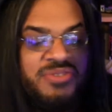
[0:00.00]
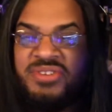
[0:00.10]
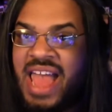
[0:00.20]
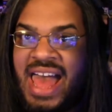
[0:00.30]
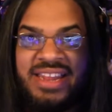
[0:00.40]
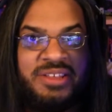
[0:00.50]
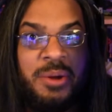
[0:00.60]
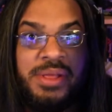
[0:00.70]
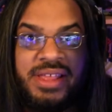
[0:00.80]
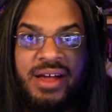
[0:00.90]
You got to
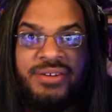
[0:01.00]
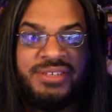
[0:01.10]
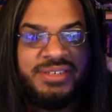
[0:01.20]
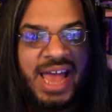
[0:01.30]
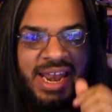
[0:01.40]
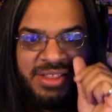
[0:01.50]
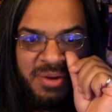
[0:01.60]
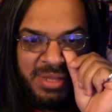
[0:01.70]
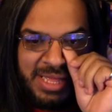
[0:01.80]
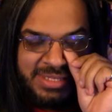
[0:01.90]
do it, though. You got to
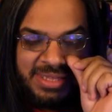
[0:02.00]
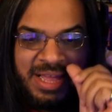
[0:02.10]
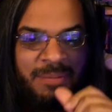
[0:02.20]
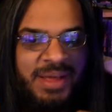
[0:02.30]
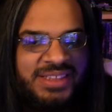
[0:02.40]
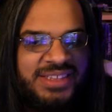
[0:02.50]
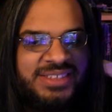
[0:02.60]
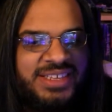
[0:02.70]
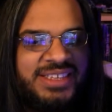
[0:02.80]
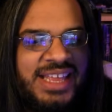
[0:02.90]
do it. That's the thing about
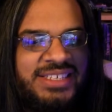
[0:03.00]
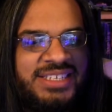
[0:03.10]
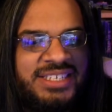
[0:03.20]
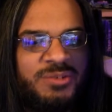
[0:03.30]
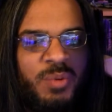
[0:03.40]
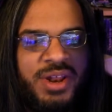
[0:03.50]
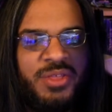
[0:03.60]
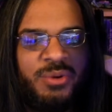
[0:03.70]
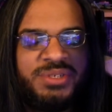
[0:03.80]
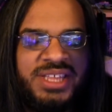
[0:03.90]
the dentist is one
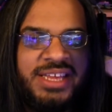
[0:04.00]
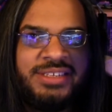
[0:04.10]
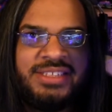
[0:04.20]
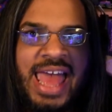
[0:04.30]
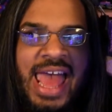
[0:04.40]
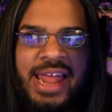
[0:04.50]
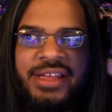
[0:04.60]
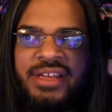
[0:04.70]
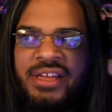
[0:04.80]
of those things that